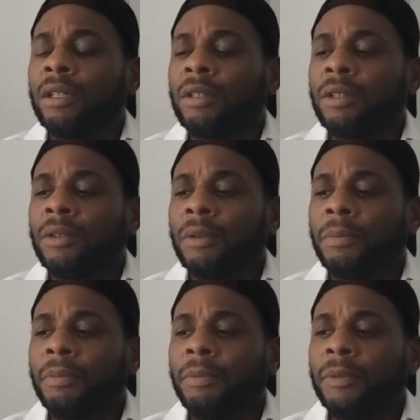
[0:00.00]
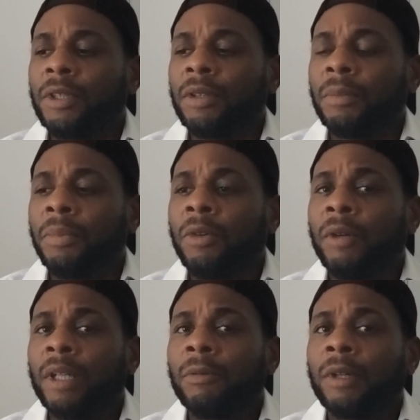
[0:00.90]
to the to the
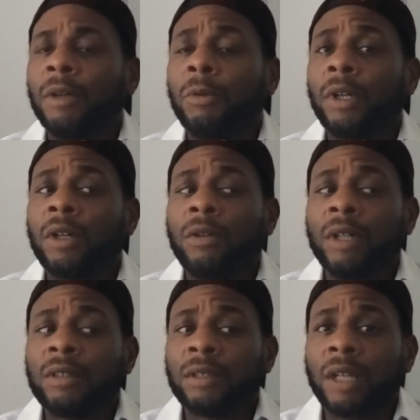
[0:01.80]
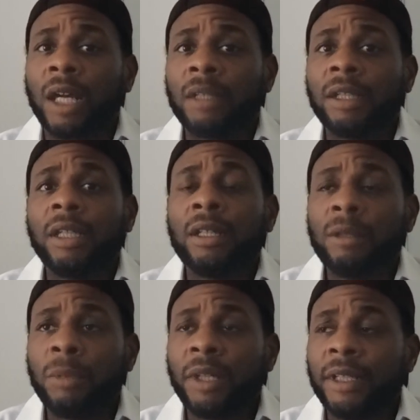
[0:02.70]
point where we're going to like the
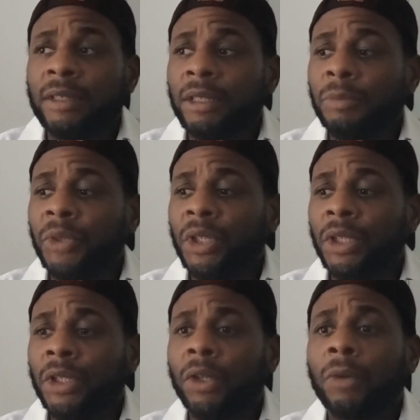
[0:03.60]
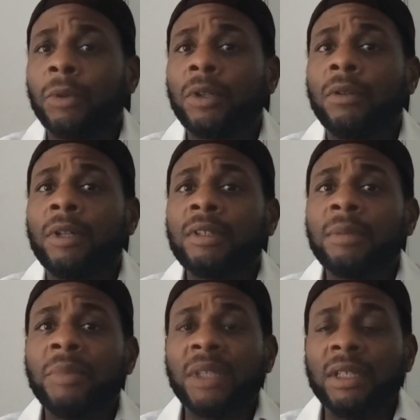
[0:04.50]
NAACP or we're going to
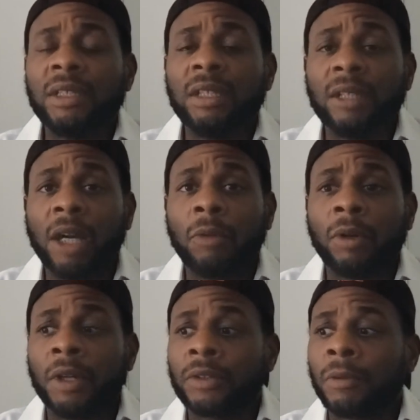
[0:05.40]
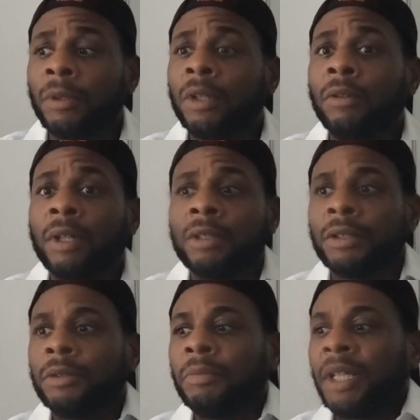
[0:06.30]
BET networks or we're going
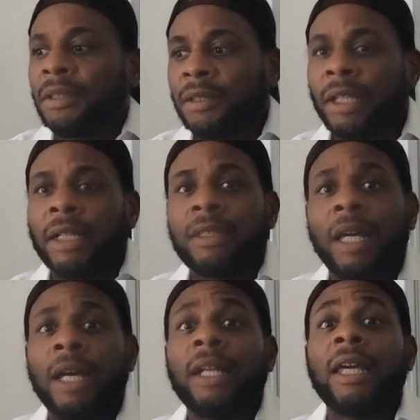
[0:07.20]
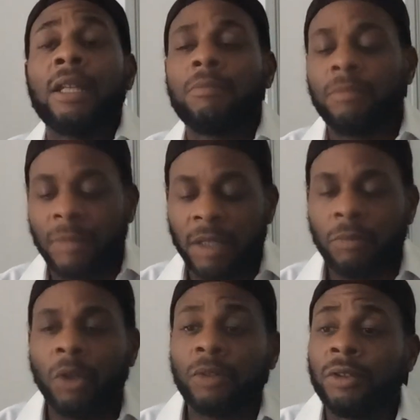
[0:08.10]
to places like that and and
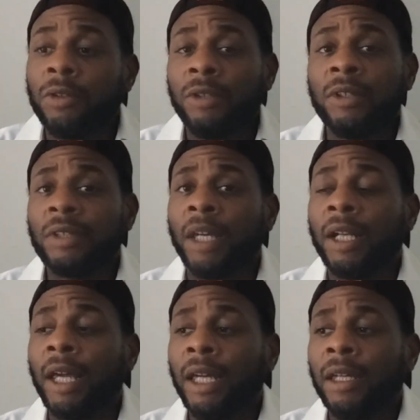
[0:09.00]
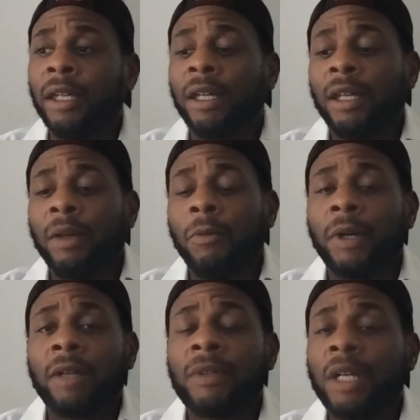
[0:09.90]
multitudes and saying, hey,
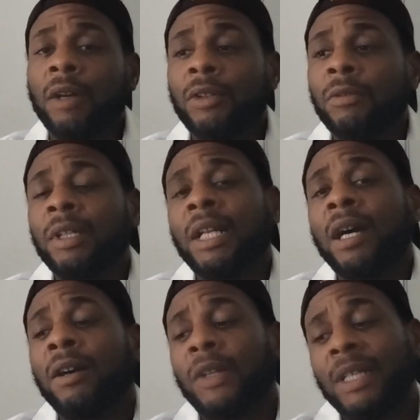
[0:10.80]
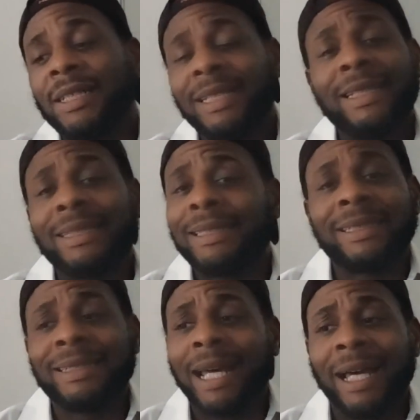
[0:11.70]
whatever y'all doing now, this
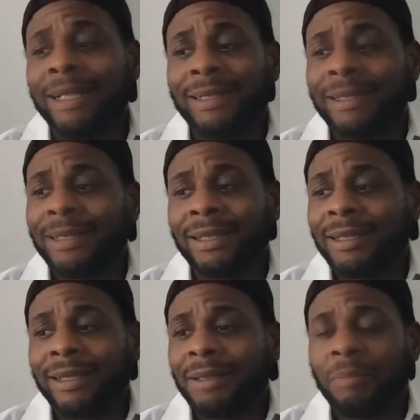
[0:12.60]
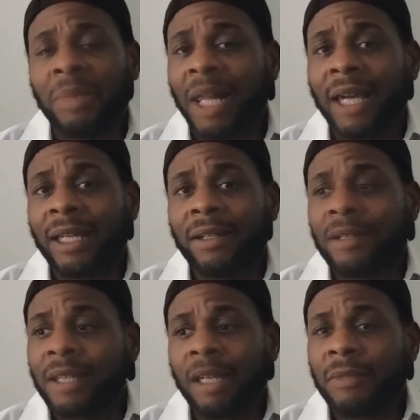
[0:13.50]
is not black
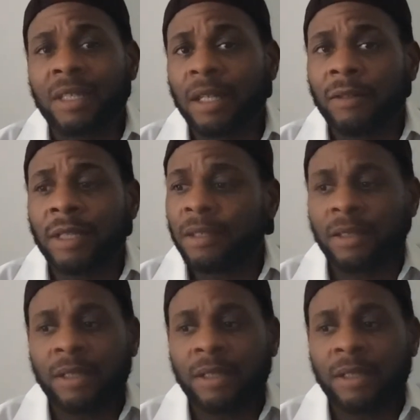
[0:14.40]
entertainment. This is